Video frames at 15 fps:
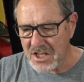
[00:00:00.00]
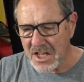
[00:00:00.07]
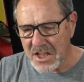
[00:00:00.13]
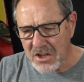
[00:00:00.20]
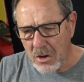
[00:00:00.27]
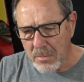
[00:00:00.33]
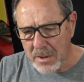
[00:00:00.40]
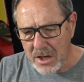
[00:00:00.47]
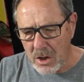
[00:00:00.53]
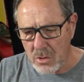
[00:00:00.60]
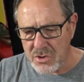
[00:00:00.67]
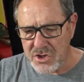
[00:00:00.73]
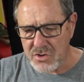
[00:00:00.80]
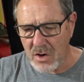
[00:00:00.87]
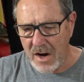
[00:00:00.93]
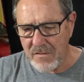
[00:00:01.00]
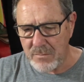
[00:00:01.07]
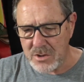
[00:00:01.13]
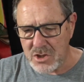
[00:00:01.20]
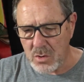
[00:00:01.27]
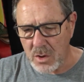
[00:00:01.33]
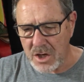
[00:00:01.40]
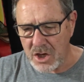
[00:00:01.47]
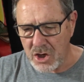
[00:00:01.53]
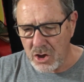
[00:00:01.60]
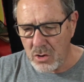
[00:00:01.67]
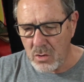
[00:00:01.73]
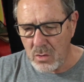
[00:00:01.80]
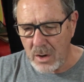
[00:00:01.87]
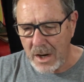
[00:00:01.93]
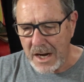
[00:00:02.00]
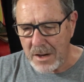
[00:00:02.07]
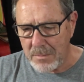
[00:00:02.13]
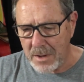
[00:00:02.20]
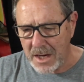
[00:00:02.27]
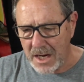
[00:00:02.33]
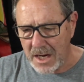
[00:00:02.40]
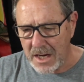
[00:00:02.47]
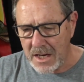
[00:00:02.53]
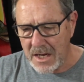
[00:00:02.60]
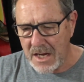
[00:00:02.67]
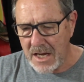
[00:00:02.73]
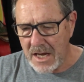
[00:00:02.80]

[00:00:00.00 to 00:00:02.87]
let there be no strife between you and me,